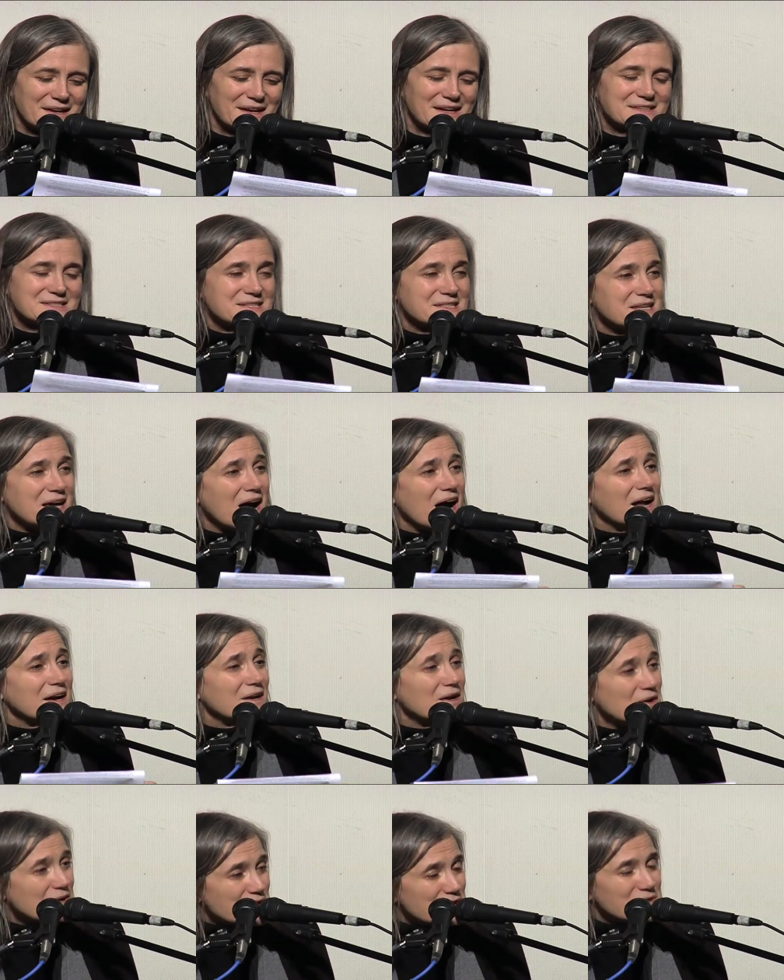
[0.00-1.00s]
It's
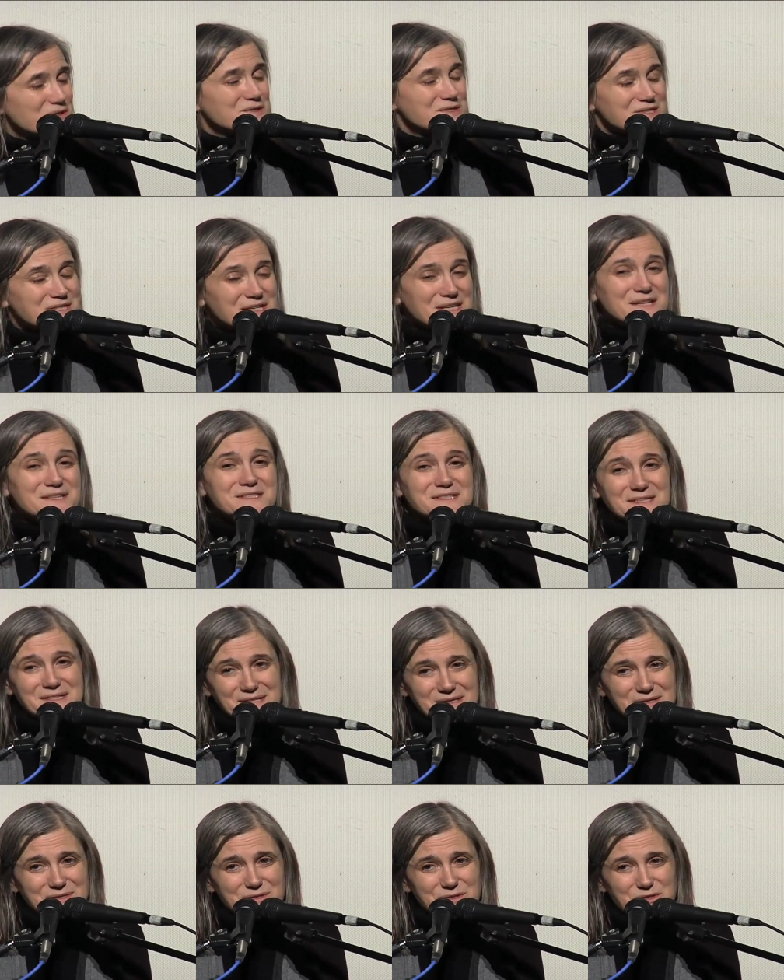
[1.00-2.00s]
not a good
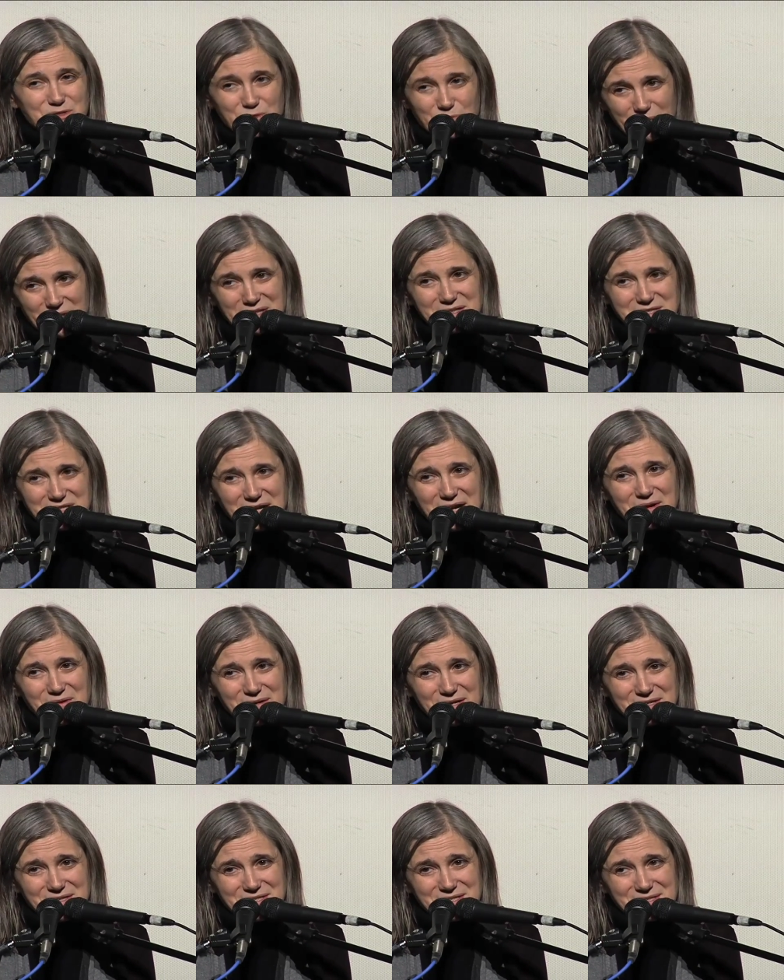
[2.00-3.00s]
season to be a
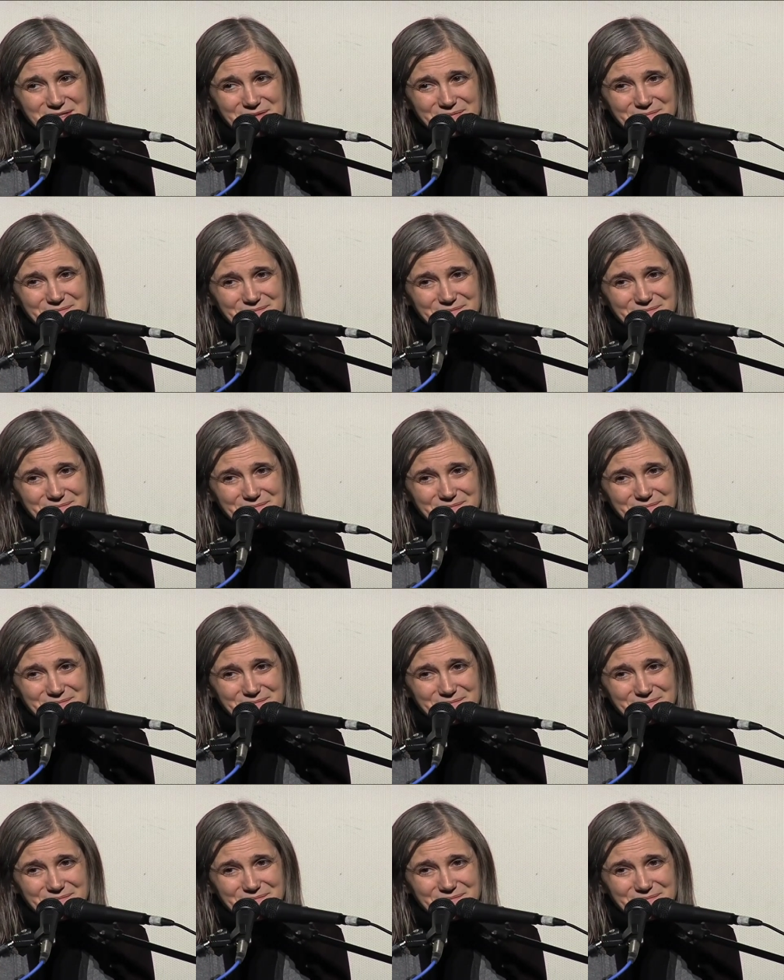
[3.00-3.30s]
tyrant.